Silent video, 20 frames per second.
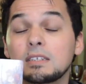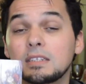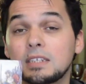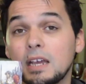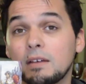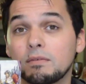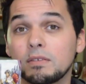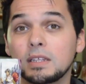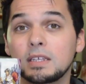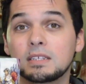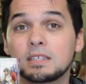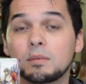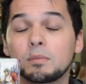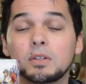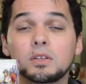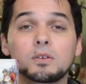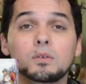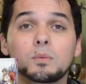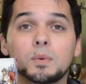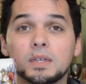definitely
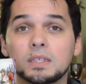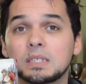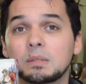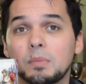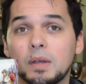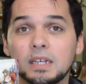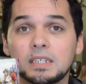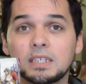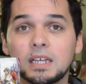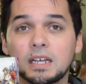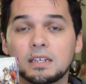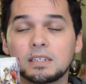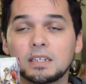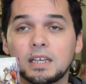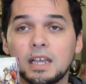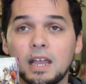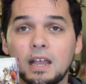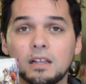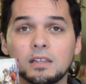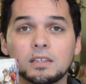somebody who wins by
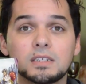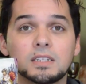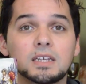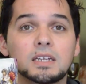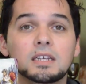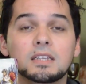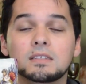technicality.